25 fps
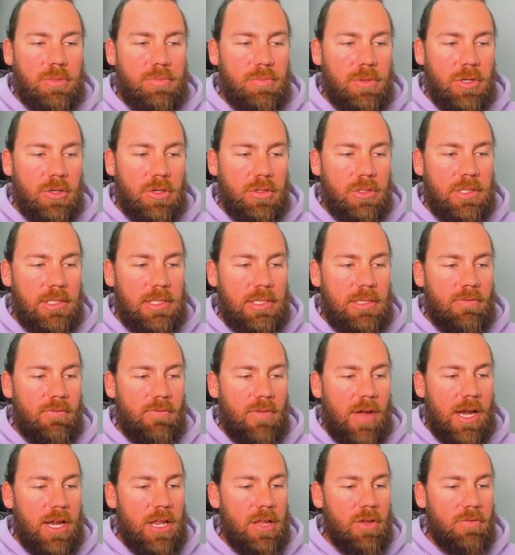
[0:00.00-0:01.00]
because
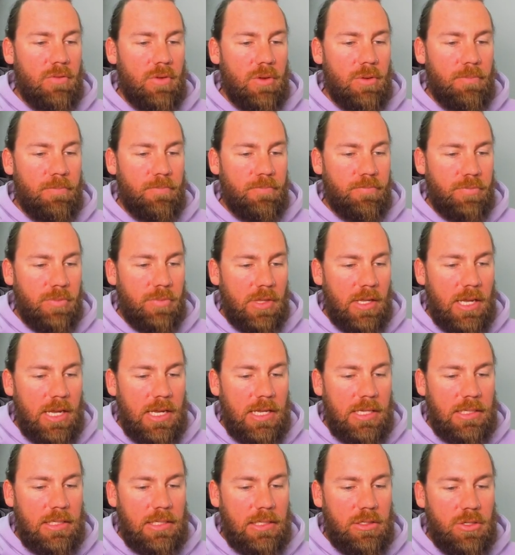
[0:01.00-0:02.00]
Vanivium is